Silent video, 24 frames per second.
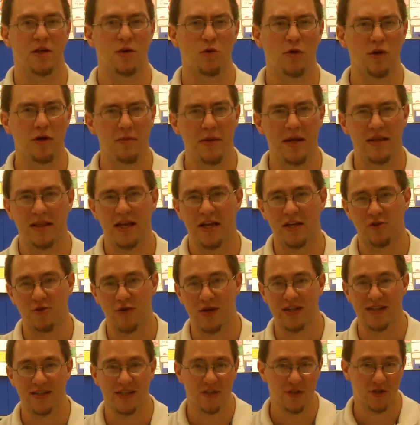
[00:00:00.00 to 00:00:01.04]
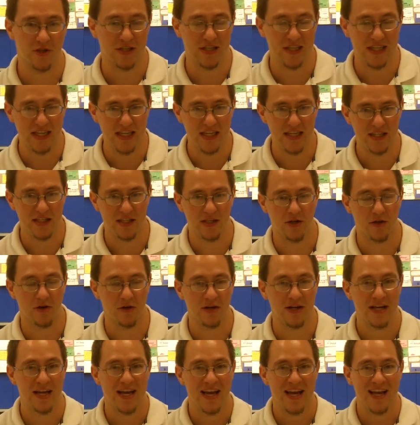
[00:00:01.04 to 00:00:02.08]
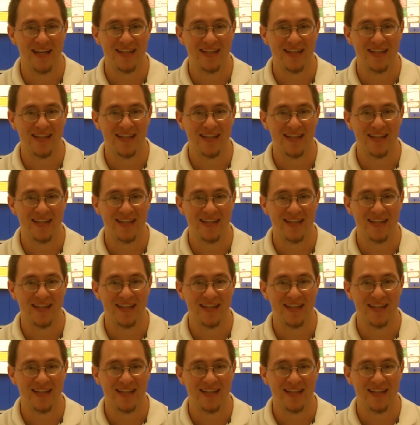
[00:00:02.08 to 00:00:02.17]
In order to make that transition easier,